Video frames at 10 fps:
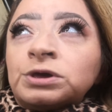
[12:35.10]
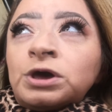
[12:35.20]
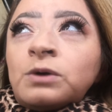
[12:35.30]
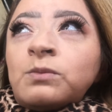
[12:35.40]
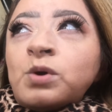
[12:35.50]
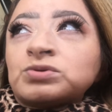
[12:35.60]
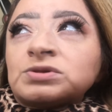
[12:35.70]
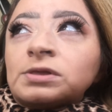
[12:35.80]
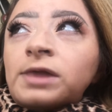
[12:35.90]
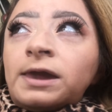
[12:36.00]
most
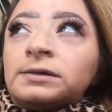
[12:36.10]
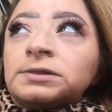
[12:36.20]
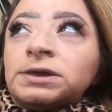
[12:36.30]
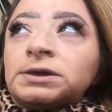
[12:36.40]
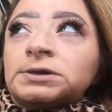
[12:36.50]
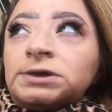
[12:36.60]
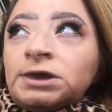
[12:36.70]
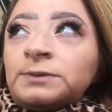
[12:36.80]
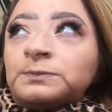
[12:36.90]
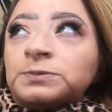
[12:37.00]
likely
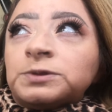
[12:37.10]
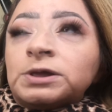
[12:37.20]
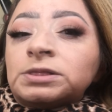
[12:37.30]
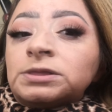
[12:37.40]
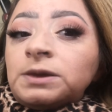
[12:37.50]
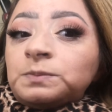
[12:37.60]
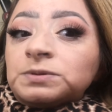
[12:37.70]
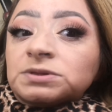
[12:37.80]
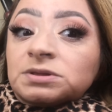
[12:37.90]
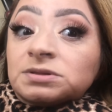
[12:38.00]
keep the lips
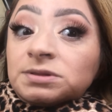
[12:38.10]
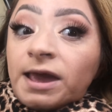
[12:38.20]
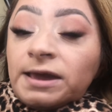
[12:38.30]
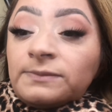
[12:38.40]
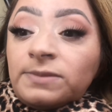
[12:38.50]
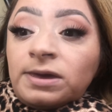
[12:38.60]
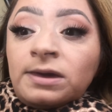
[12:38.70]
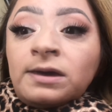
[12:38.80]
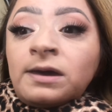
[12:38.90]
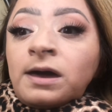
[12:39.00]
the same.
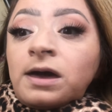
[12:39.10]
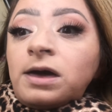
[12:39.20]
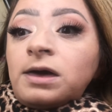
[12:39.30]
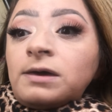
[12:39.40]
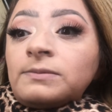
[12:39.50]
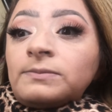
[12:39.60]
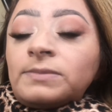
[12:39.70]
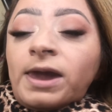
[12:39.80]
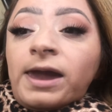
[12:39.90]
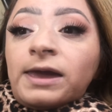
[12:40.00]

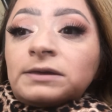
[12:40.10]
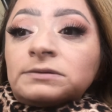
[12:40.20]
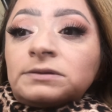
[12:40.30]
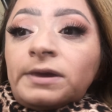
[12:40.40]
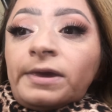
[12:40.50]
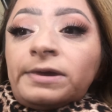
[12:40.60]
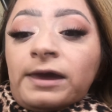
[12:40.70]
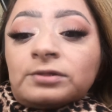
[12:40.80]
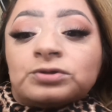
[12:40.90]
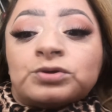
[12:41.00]
And
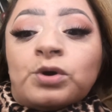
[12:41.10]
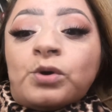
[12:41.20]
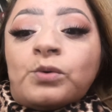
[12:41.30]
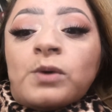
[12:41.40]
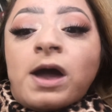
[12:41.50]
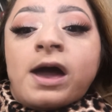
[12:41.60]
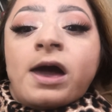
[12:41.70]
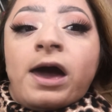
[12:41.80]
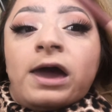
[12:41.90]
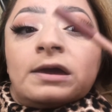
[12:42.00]
yeah, so
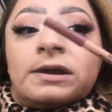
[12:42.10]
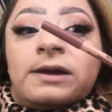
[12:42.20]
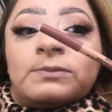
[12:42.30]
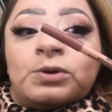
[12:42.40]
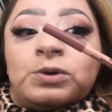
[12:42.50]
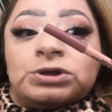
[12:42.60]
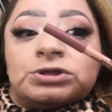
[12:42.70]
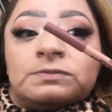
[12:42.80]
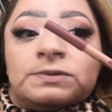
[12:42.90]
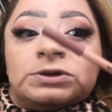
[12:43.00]
I am going
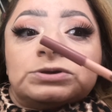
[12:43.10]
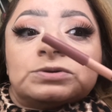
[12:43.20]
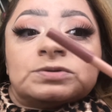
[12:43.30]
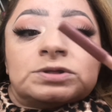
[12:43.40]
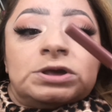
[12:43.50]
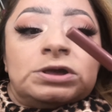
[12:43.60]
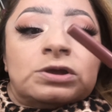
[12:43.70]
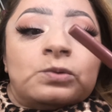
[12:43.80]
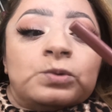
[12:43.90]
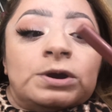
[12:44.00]
to be using
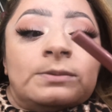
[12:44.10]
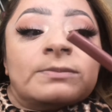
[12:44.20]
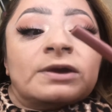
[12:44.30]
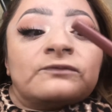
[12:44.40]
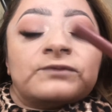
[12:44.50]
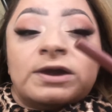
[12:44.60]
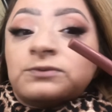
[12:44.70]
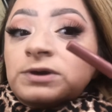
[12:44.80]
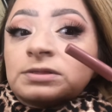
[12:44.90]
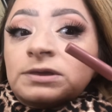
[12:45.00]
one of my
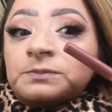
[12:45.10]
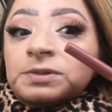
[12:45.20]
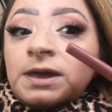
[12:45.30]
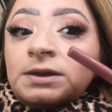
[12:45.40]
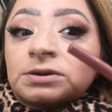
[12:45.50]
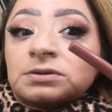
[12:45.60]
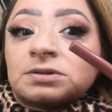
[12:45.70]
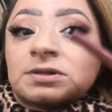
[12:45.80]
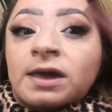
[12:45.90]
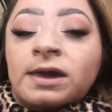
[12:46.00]
favorite lip
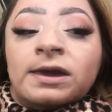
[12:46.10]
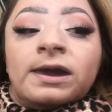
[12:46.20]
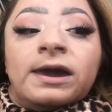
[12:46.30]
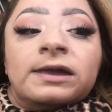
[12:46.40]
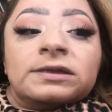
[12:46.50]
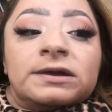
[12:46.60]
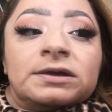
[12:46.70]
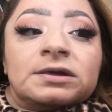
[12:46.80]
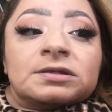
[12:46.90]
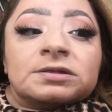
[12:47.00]
liners, and it
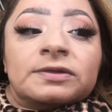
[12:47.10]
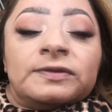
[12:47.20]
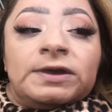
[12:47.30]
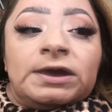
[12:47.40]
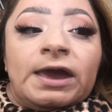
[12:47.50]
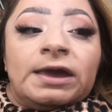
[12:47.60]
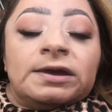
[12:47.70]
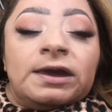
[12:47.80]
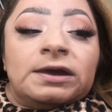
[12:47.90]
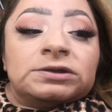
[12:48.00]
is the
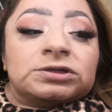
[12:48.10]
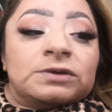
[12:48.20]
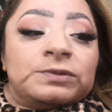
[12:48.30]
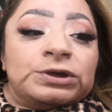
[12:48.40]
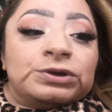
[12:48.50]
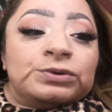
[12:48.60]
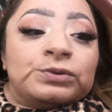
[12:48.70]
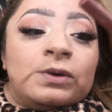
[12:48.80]
KKW